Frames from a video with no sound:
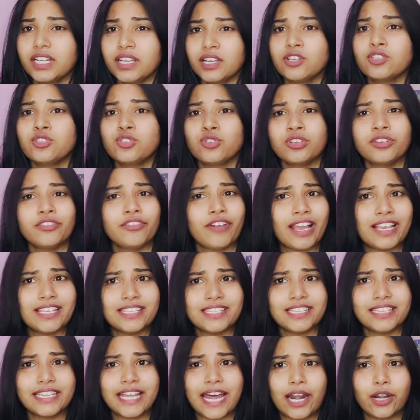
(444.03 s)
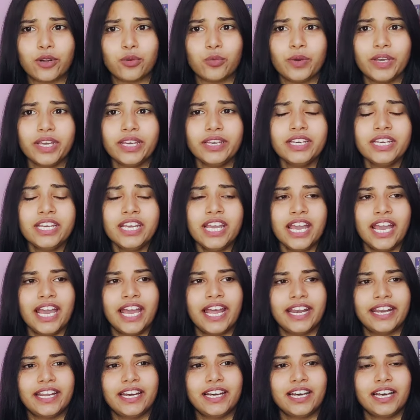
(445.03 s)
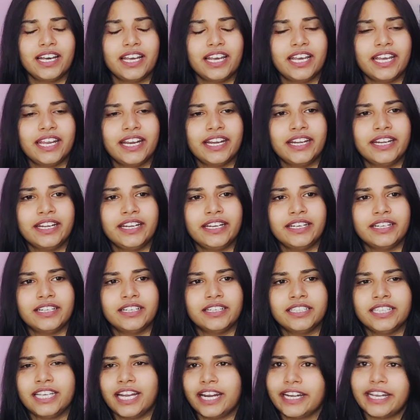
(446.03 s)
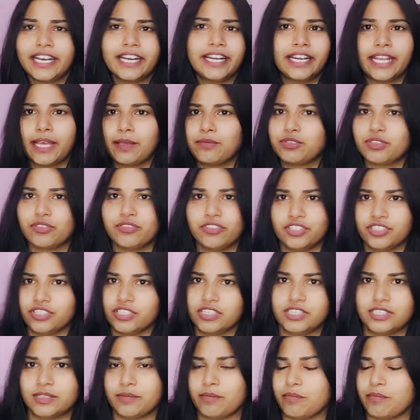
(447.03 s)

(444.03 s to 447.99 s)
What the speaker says: so revise in that way, hai na? And 10 times revision is a